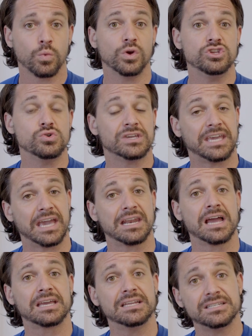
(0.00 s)
When you
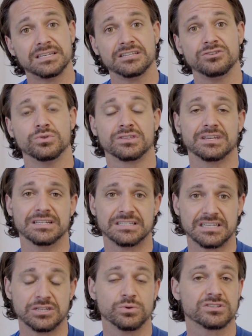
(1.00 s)
cannot continue with
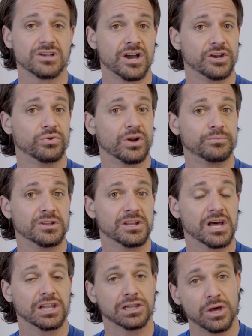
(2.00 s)
continuous
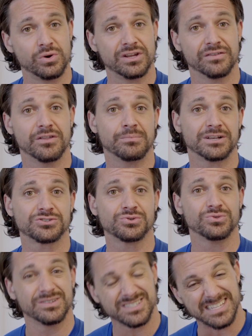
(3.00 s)
uninterrupted loading of the
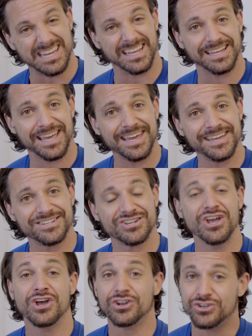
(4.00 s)
muscle, staying
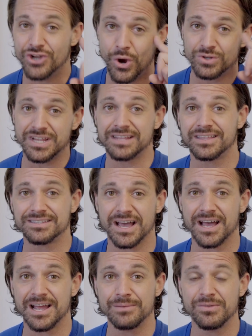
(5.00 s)
engaged, notate the
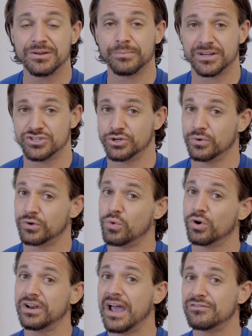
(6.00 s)
time because you're gonna
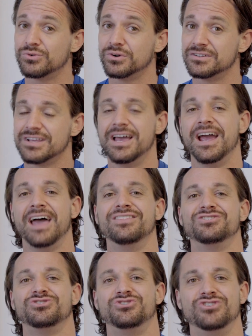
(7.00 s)
record it afterwards, and
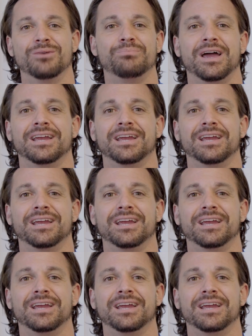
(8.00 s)
then just jump